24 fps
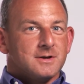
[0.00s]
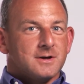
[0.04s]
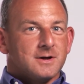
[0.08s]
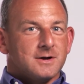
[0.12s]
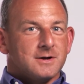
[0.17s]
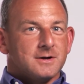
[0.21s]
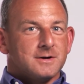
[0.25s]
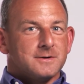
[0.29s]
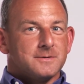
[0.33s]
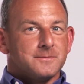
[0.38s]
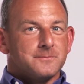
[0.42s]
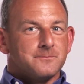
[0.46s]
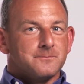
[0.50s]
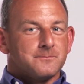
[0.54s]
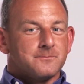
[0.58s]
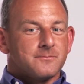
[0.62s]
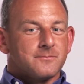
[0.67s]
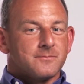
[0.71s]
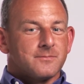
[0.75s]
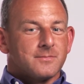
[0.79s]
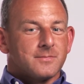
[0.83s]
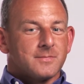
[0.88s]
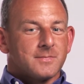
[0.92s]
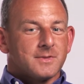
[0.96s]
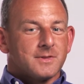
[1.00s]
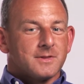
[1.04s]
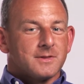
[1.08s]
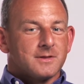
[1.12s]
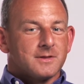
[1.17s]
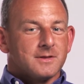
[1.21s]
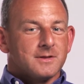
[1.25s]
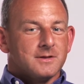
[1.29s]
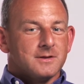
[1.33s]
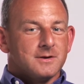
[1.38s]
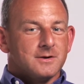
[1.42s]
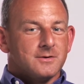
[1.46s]
Um,
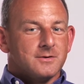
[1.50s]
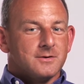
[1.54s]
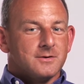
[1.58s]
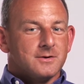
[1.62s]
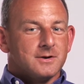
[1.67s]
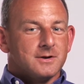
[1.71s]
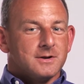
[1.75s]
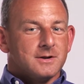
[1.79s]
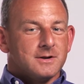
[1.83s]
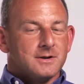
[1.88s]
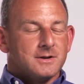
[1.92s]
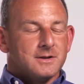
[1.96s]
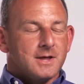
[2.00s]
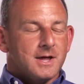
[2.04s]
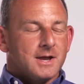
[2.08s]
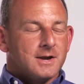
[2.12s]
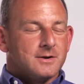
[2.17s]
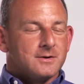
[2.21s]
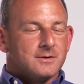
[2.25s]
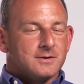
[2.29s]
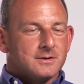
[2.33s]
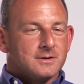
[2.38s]
and that